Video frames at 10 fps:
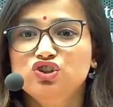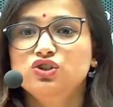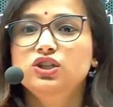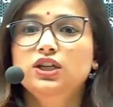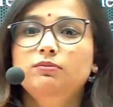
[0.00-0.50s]

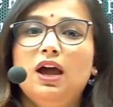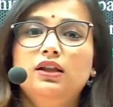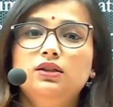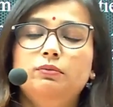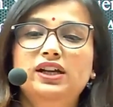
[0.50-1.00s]
team,
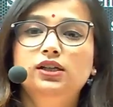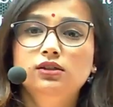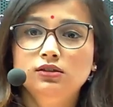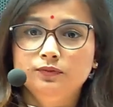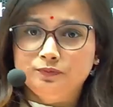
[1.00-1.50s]
and
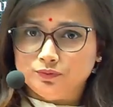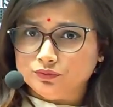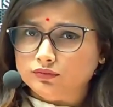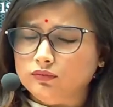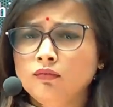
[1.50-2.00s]
the
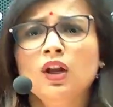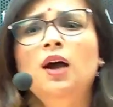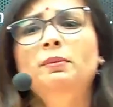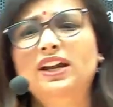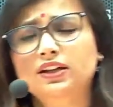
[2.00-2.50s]

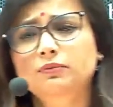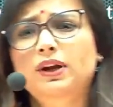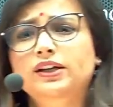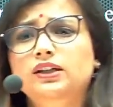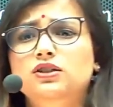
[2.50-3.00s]
American
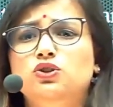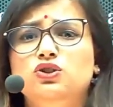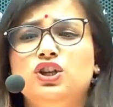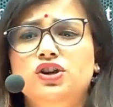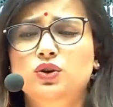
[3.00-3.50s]
Medical
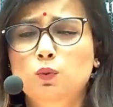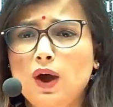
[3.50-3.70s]
Association,